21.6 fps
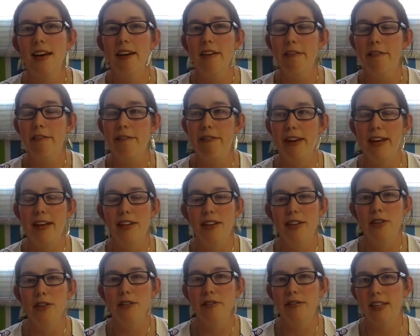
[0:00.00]

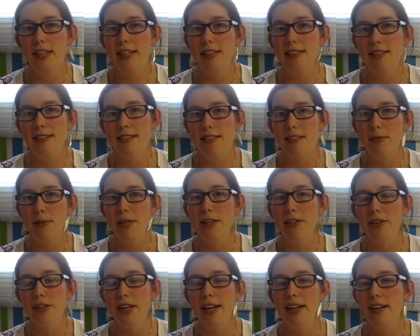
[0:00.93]
failure of kids to be
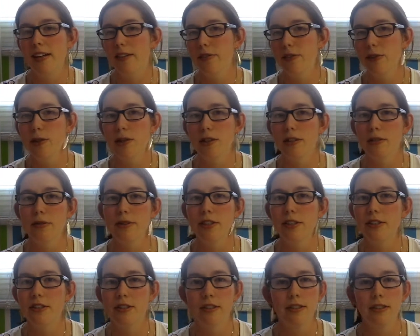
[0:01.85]
creative or
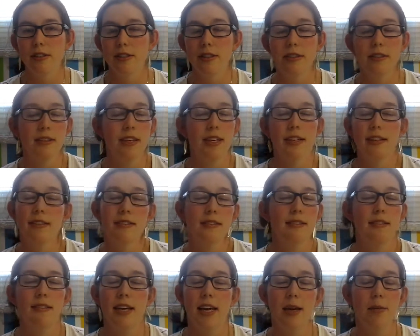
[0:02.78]
original or like
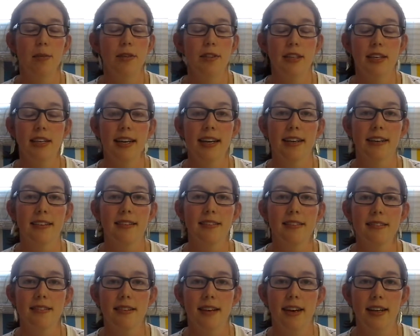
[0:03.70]
able to connect
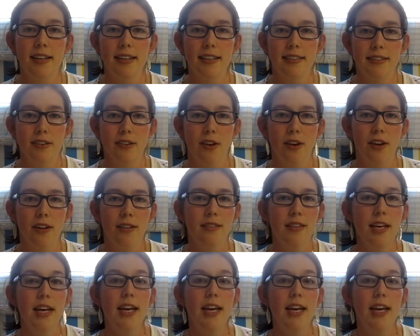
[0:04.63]
ideas at all.